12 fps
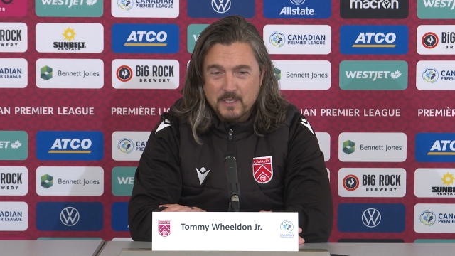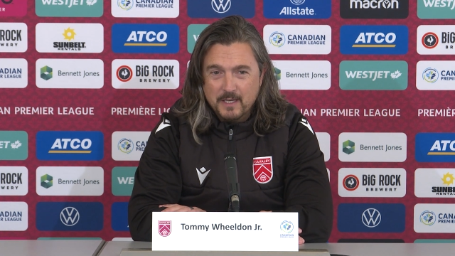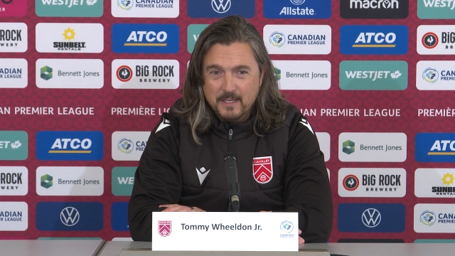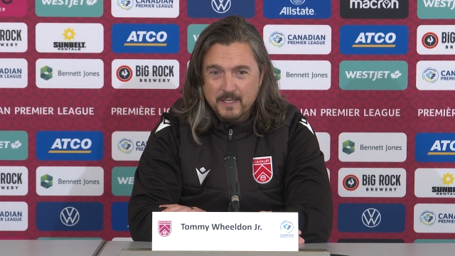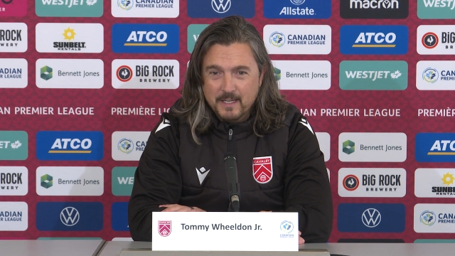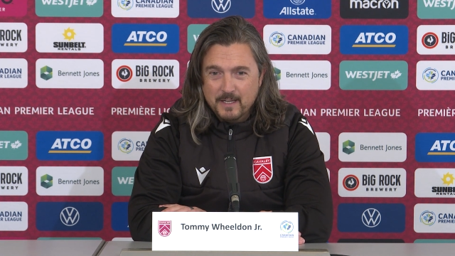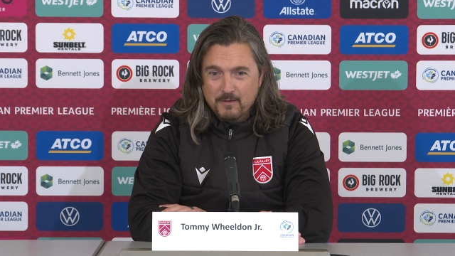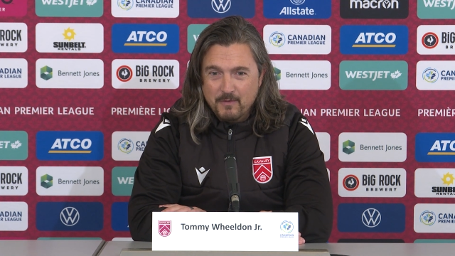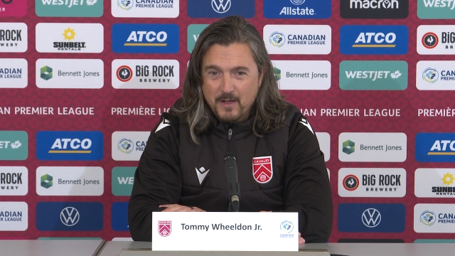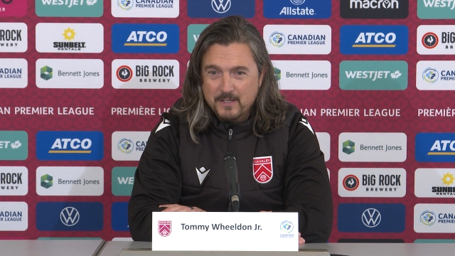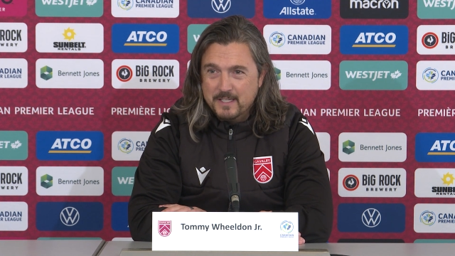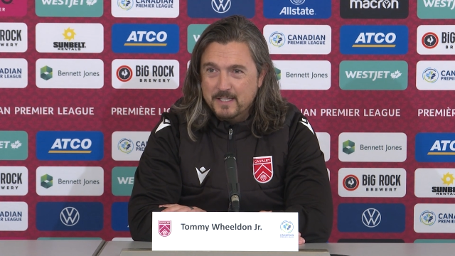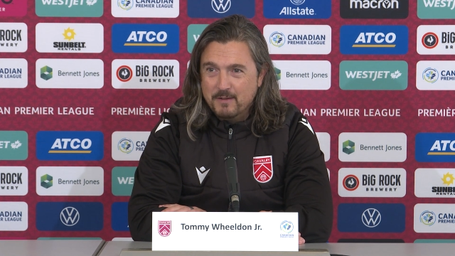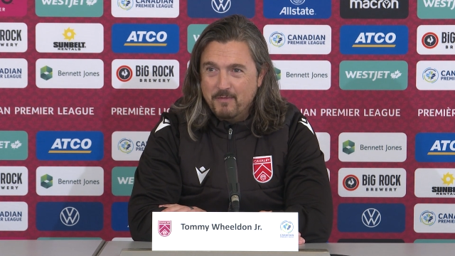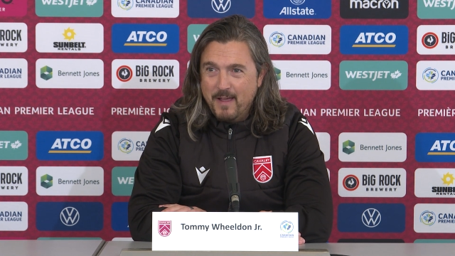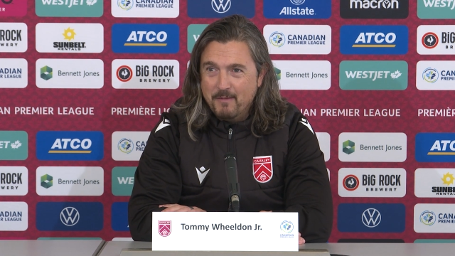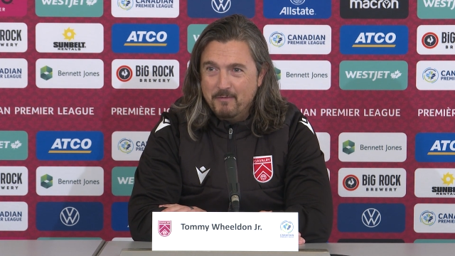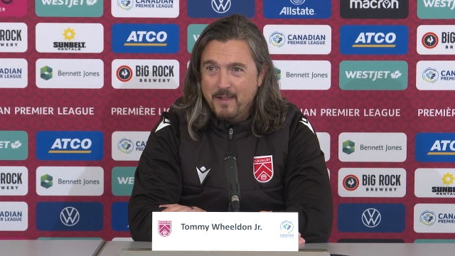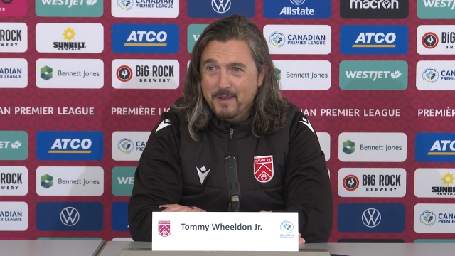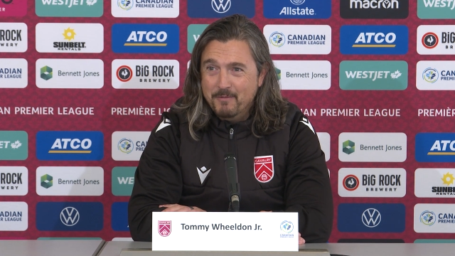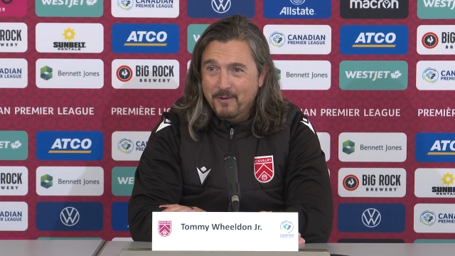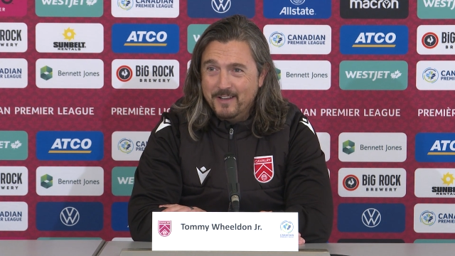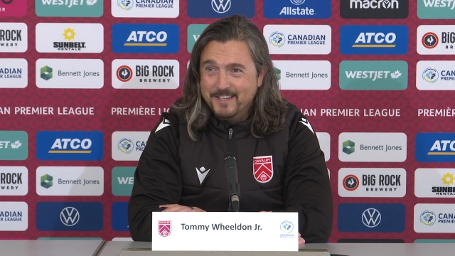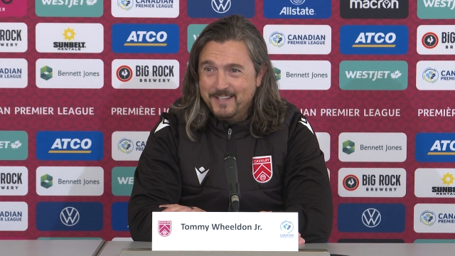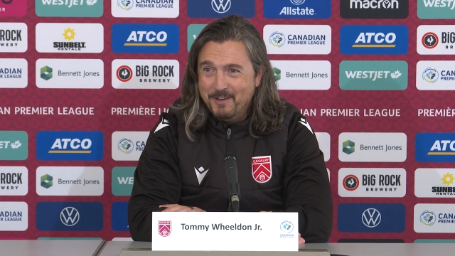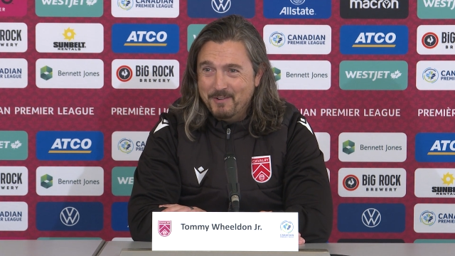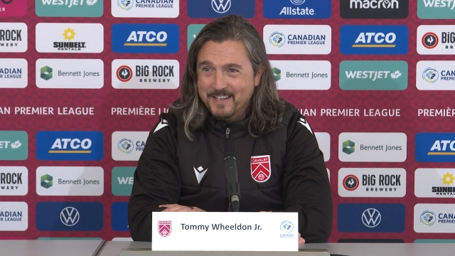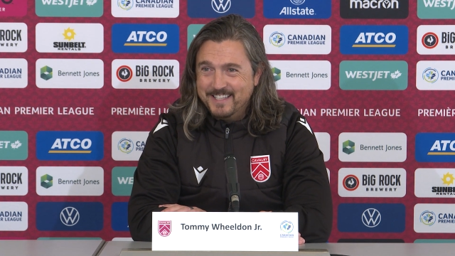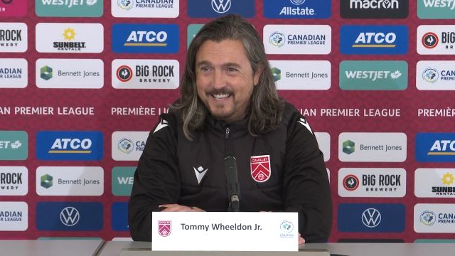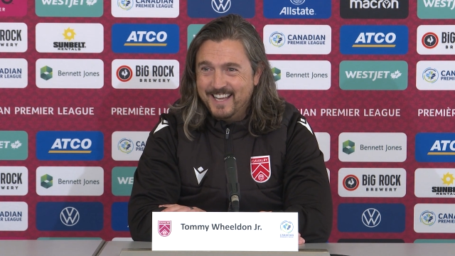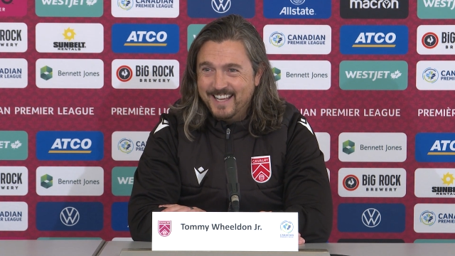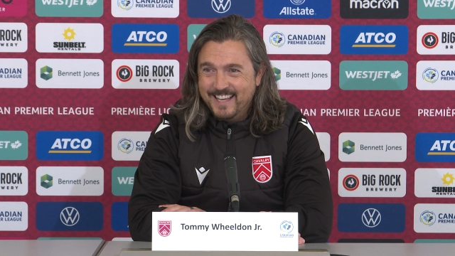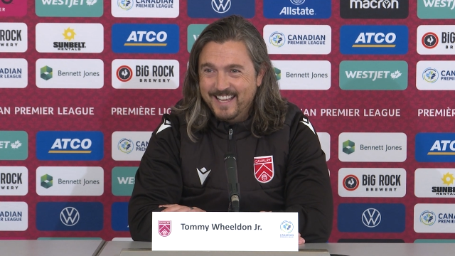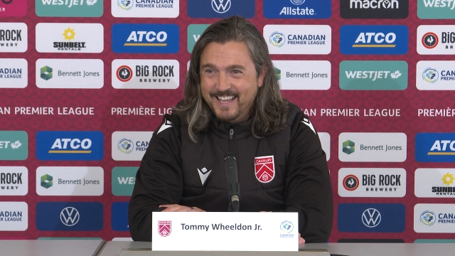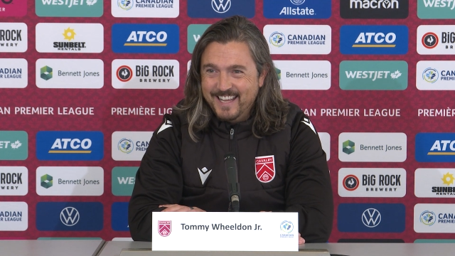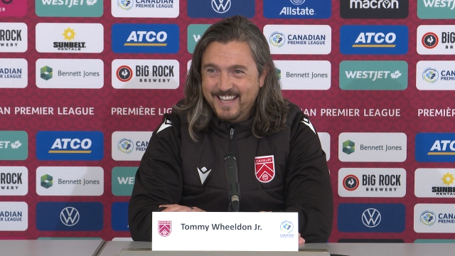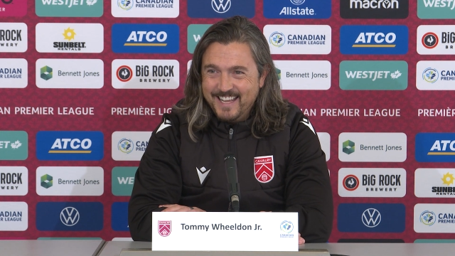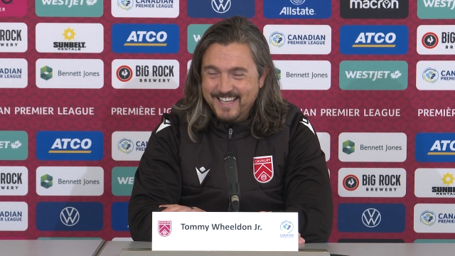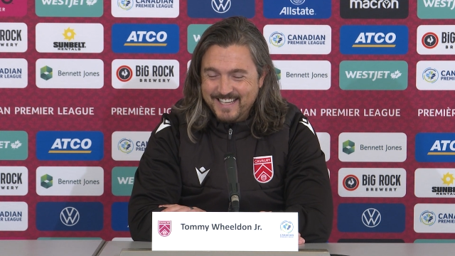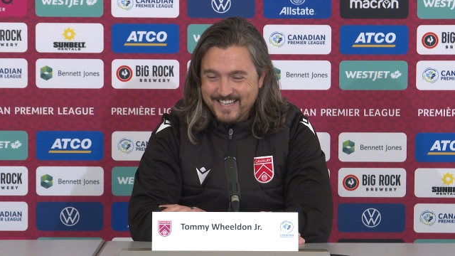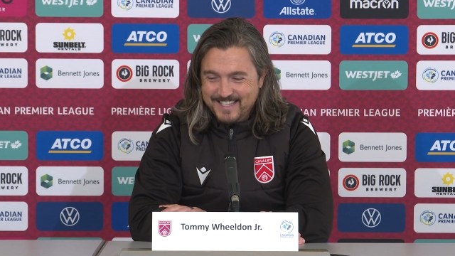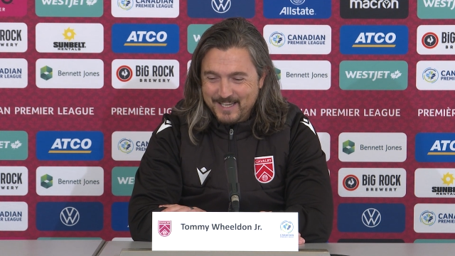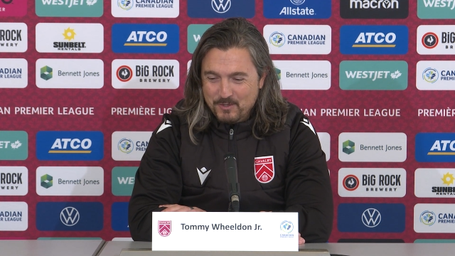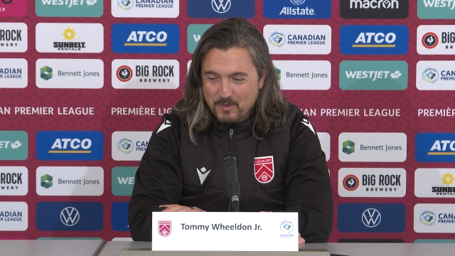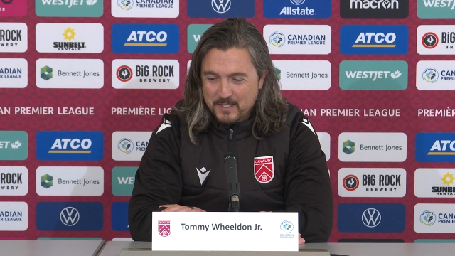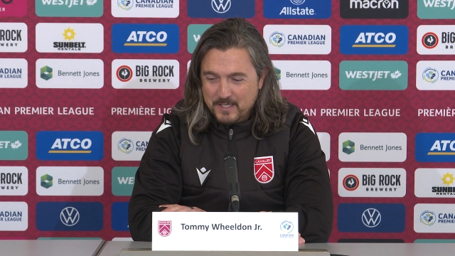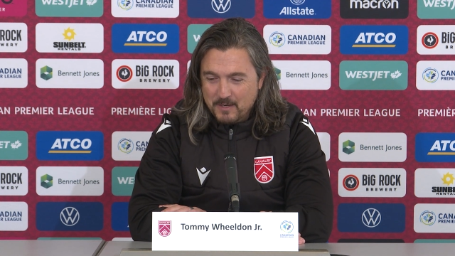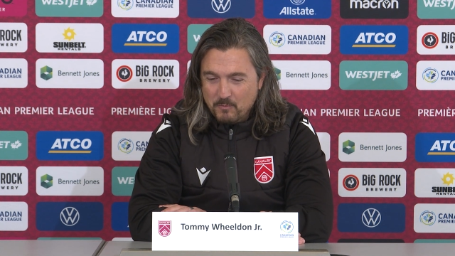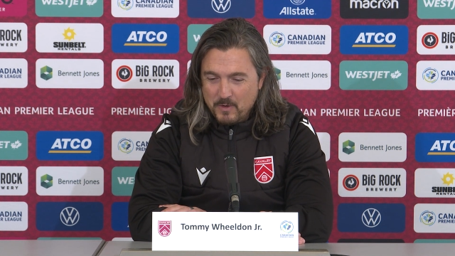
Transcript: And Farsi's a fan favourite, so it's interesting.